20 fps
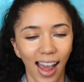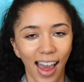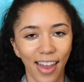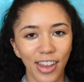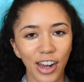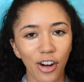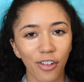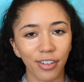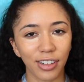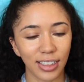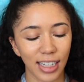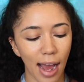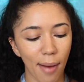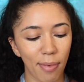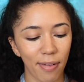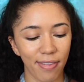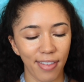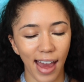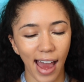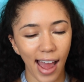And then over
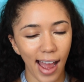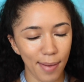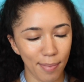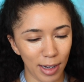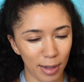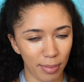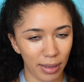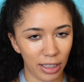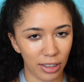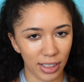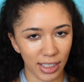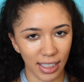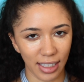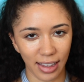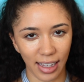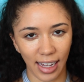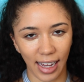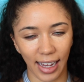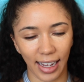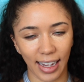top of that, I'm going to be
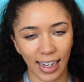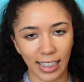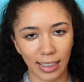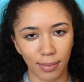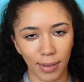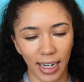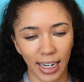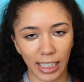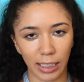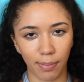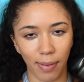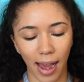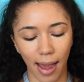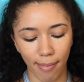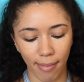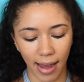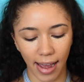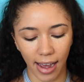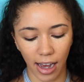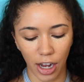using the IT Cosmetics
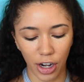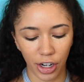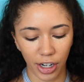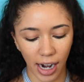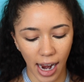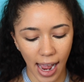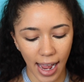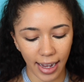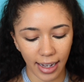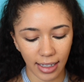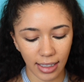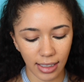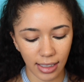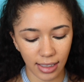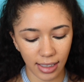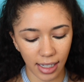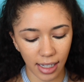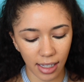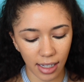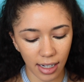Bye Bye Under Eye
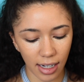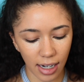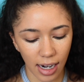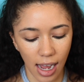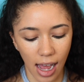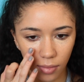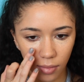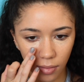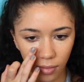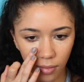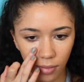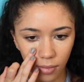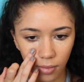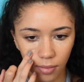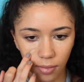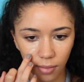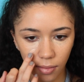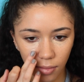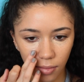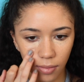Concealer.
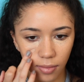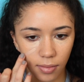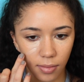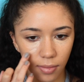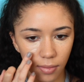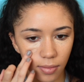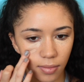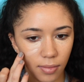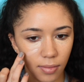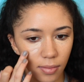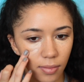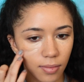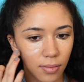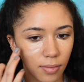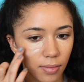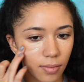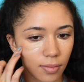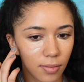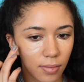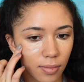It's very full
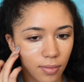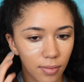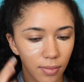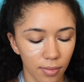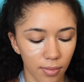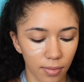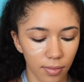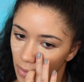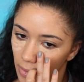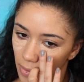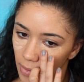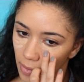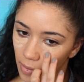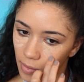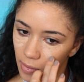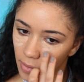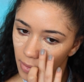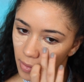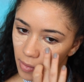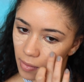coverage, very long
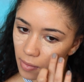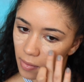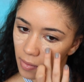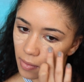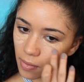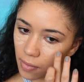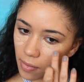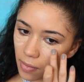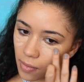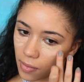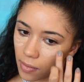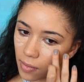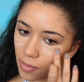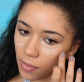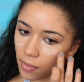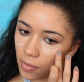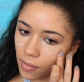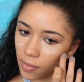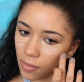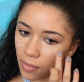wearing, and it doesn't
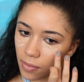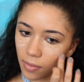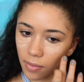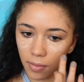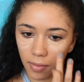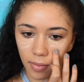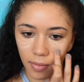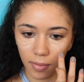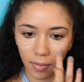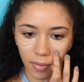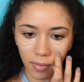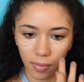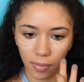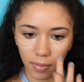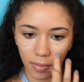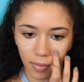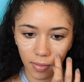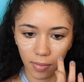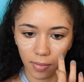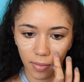crease, so
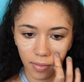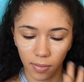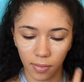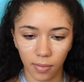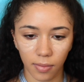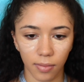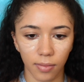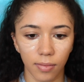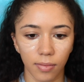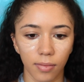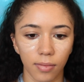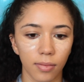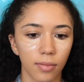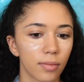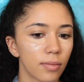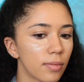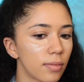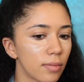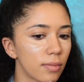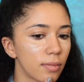this is just
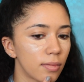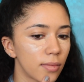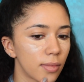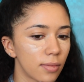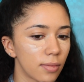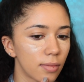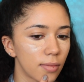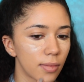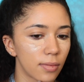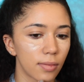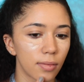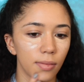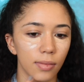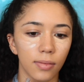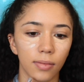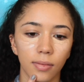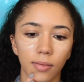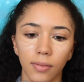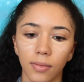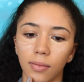a love of
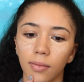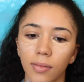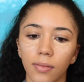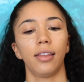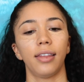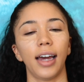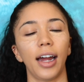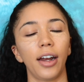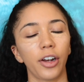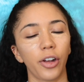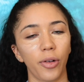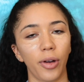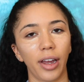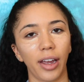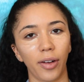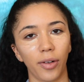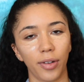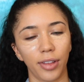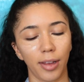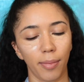mine. Then
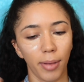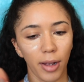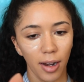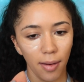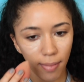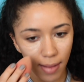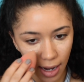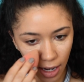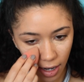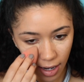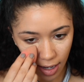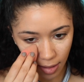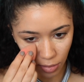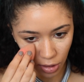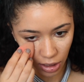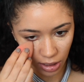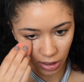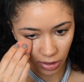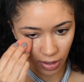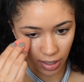going in with the Beauty Blender,
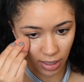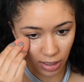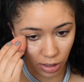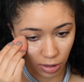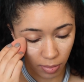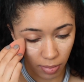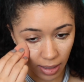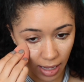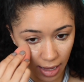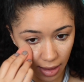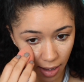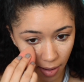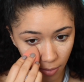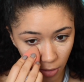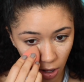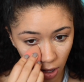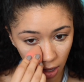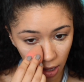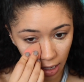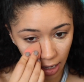I'm just going to blend
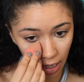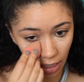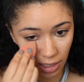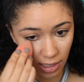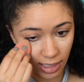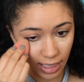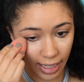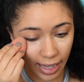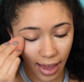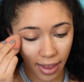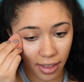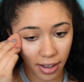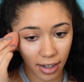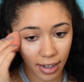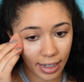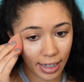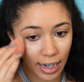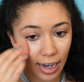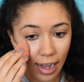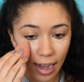them all in
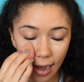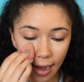together.